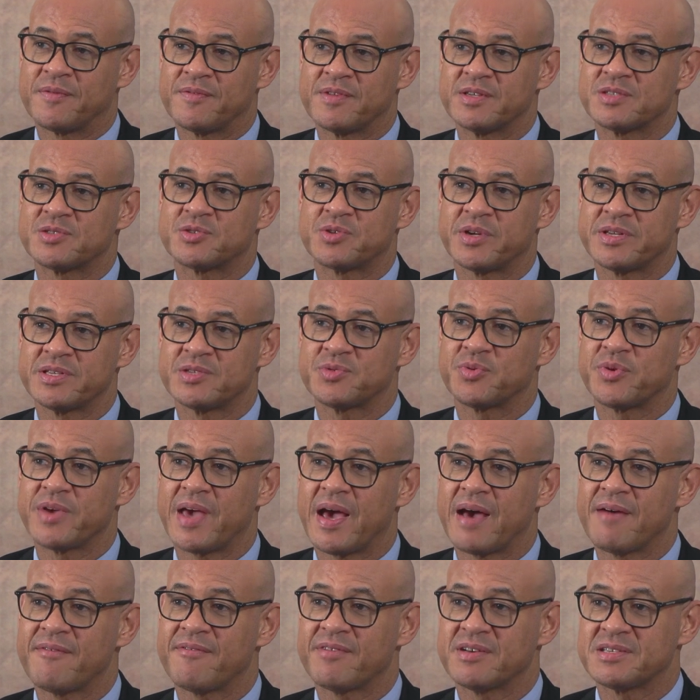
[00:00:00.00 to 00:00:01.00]
of the strengths we
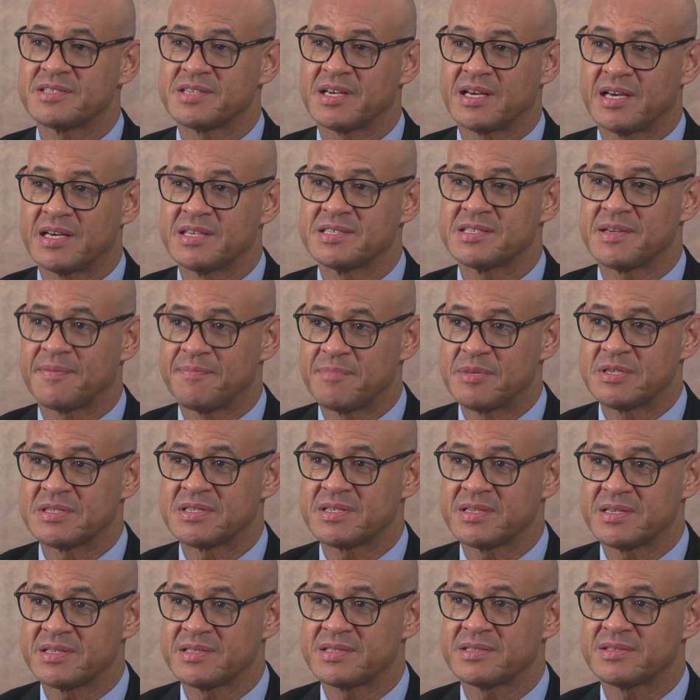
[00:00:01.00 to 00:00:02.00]
have as a
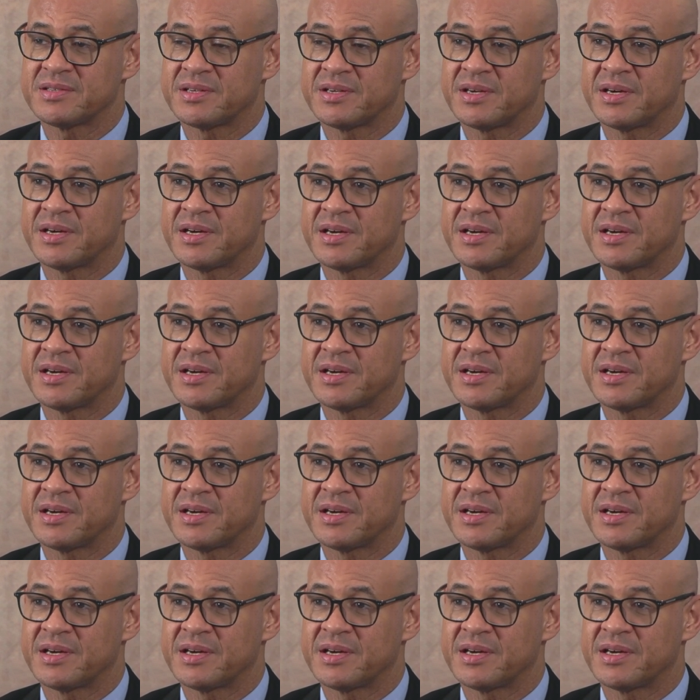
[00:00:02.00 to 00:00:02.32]
business.